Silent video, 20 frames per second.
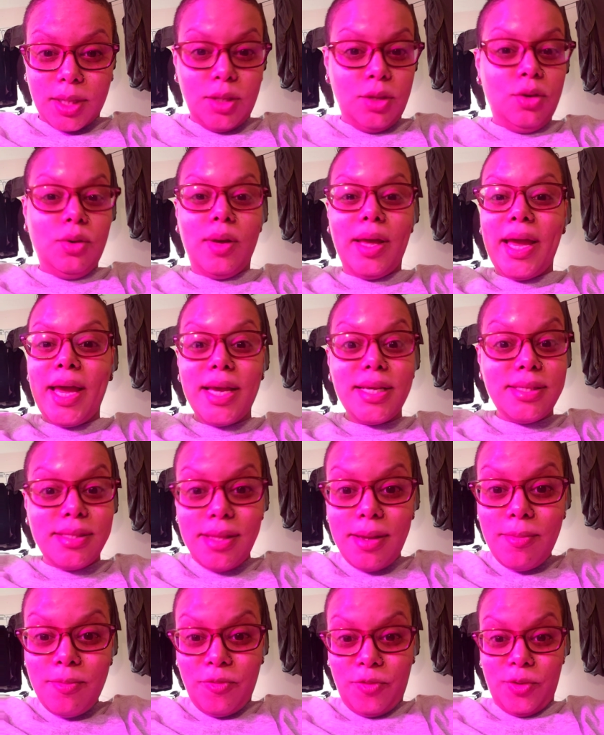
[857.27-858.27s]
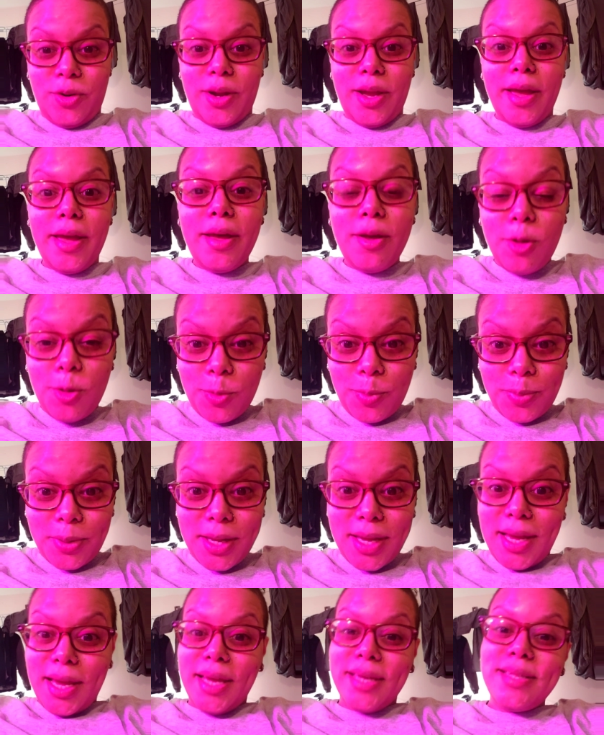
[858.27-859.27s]
You'll ask them for help.
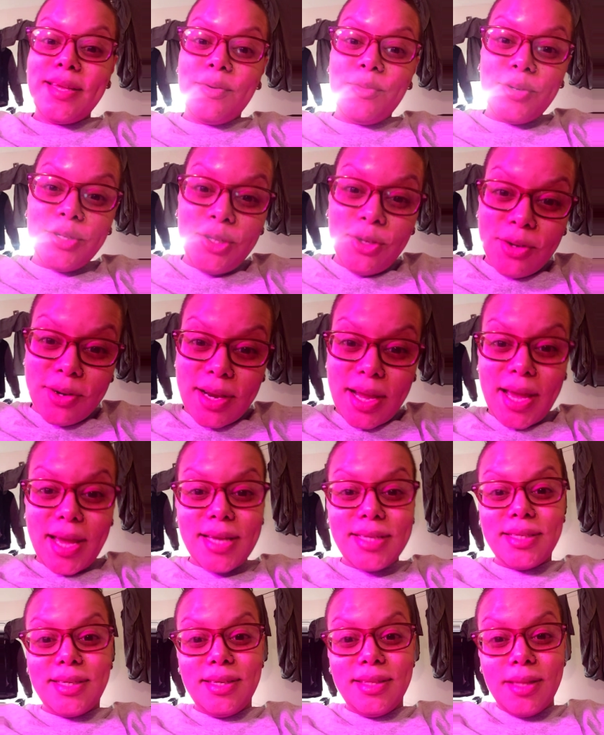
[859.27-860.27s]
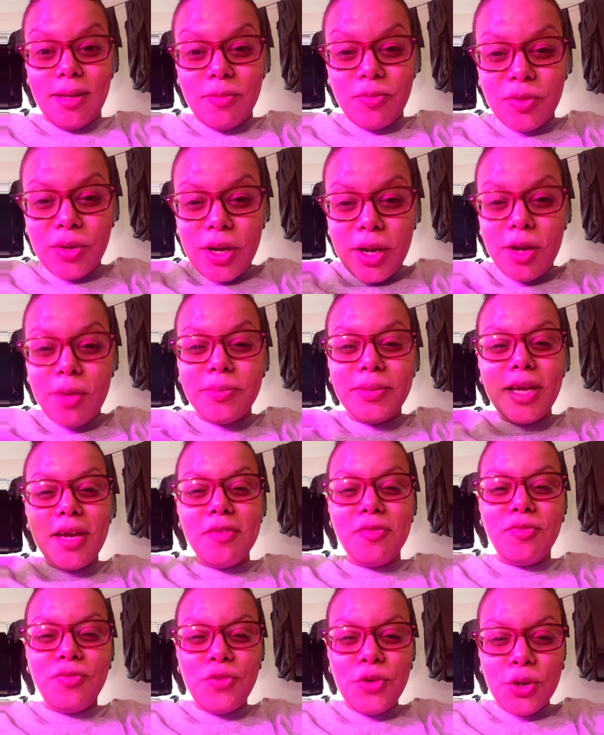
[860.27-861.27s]
And then when you're asking them for help,
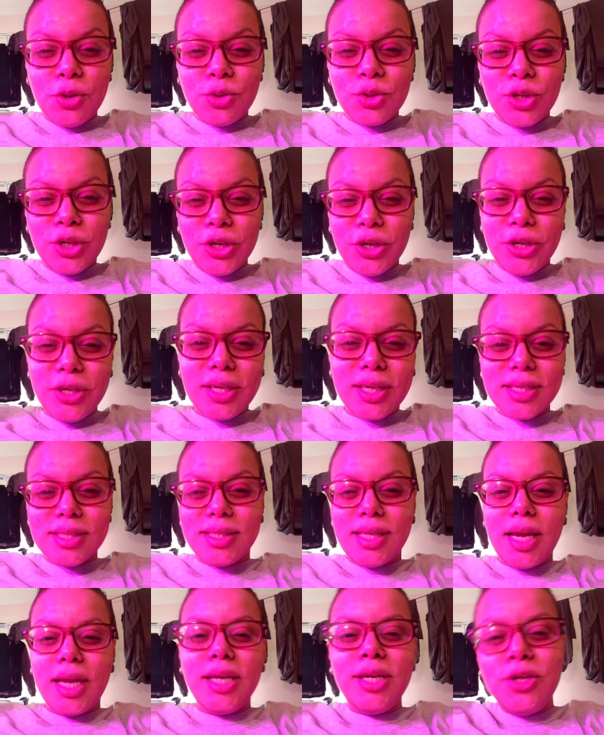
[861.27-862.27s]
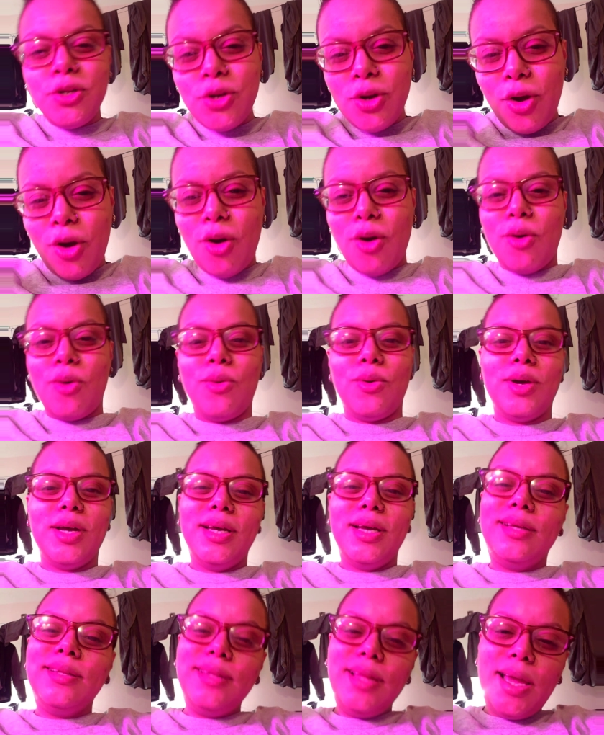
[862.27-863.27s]
they feel good because they know
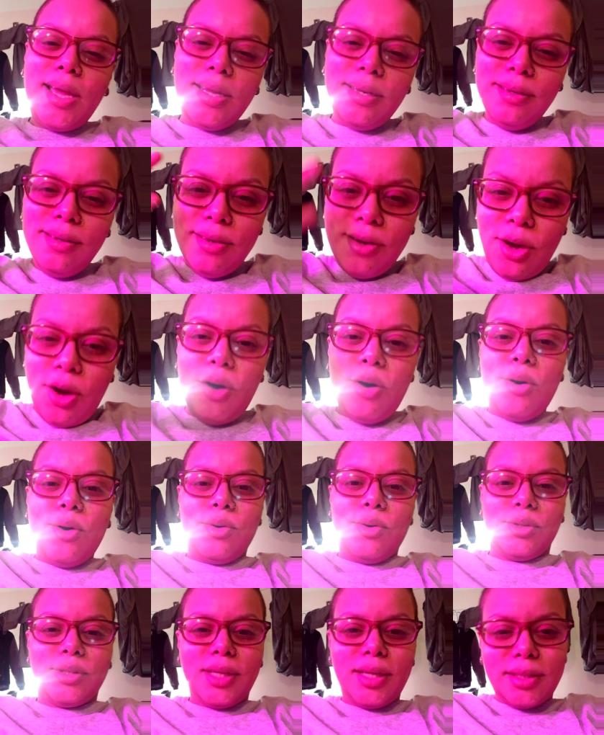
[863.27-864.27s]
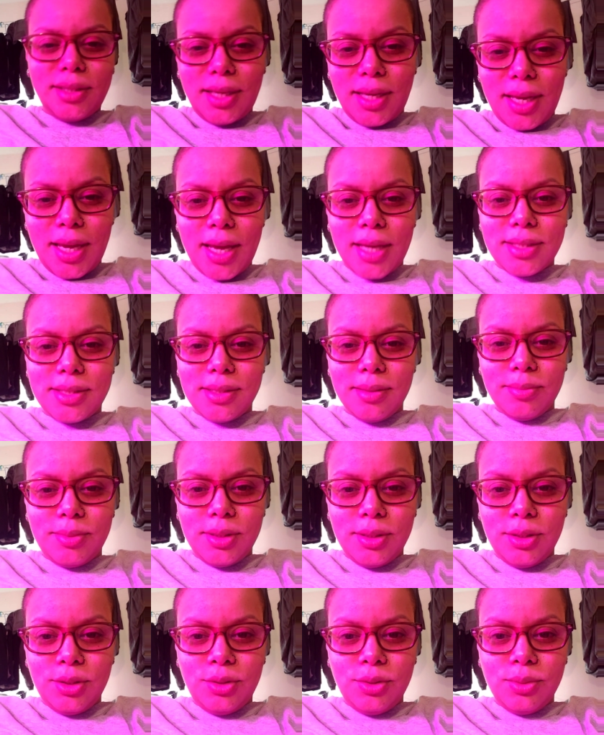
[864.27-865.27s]
that they had
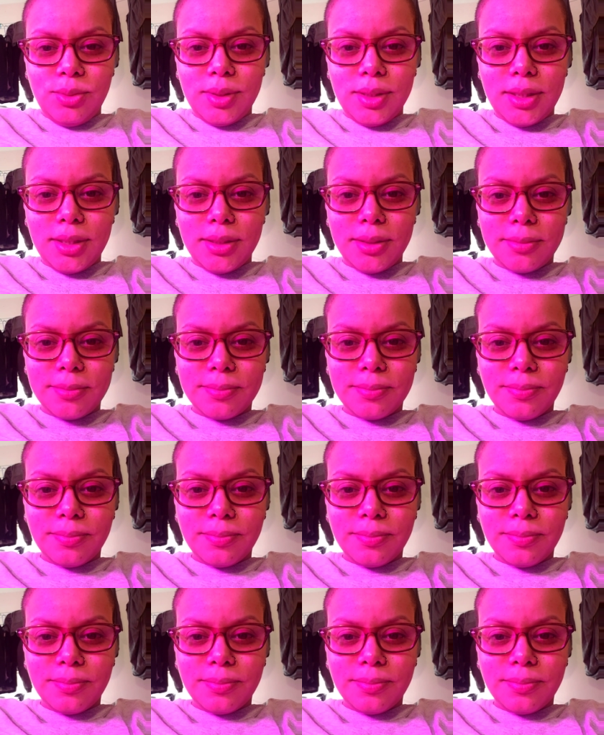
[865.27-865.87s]
something to do with it.